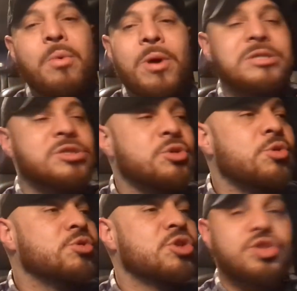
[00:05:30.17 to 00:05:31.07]
They want
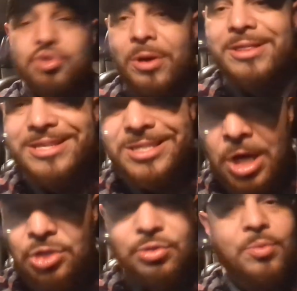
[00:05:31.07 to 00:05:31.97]
to destroy this
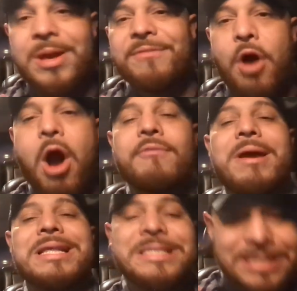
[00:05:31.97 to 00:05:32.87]
country. We have
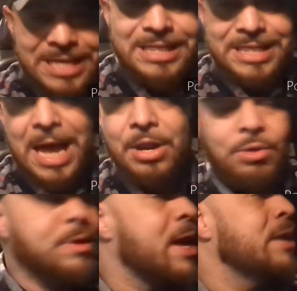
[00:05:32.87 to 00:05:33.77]
already seen that,
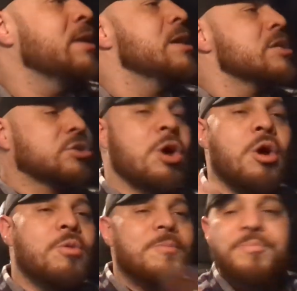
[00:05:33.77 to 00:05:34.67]
okay?
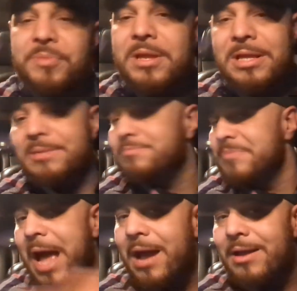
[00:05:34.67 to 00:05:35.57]
So,
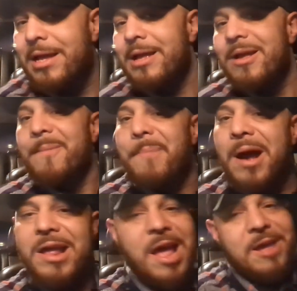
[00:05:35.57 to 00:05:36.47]
yeah. But,